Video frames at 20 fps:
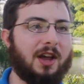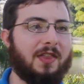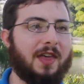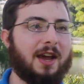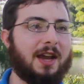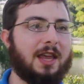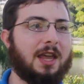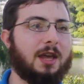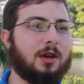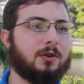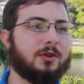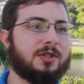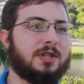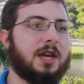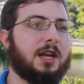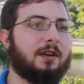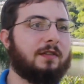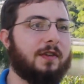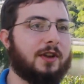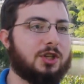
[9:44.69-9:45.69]
and that kills
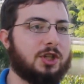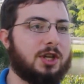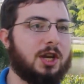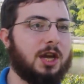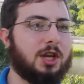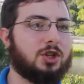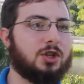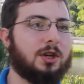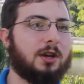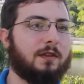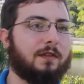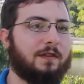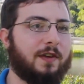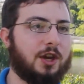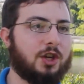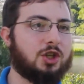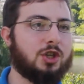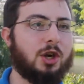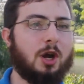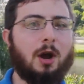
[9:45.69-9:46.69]
native vegetation and
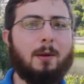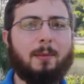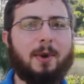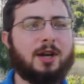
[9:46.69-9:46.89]
fish